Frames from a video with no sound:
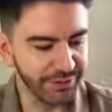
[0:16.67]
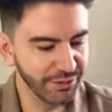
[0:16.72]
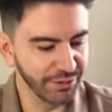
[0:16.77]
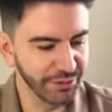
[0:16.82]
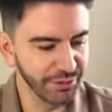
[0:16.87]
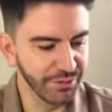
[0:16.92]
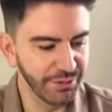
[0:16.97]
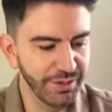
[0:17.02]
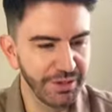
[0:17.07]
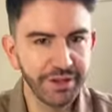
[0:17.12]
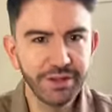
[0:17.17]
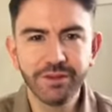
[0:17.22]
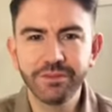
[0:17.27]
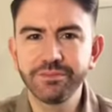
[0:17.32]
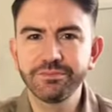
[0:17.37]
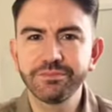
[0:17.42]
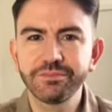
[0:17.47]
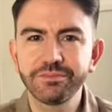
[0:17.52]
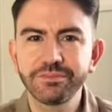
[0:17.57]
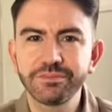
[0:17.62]
all,
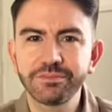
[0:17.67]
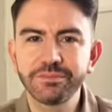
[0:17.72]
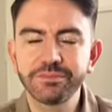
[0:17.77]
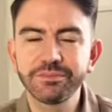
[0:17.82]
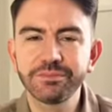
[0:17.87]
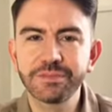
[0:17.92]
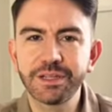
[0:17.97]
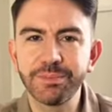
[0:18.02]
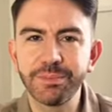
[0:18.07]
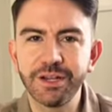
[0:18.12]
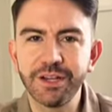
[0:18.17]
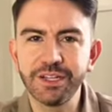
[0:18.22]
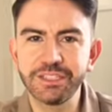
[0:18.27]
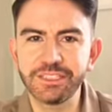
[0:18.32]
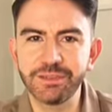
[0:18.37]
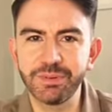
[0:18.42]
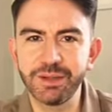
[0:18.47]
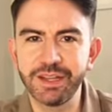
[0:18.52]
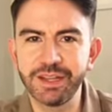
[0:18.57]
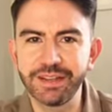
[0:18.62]
my
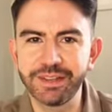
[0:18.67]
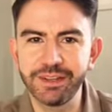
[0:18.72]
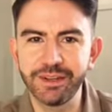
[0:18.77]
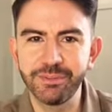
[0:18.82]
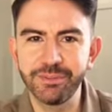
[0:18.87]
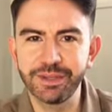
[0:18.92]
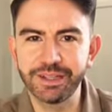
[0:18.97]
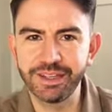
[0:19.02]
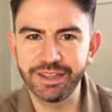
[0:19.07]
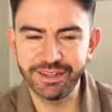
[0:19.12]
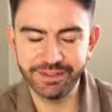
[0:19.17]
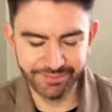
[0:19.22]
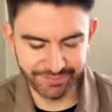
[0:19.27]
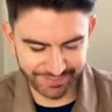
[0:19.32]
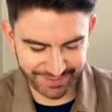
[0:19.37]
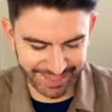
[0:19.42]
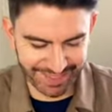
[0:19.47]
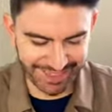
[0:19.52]
lights are playing up again.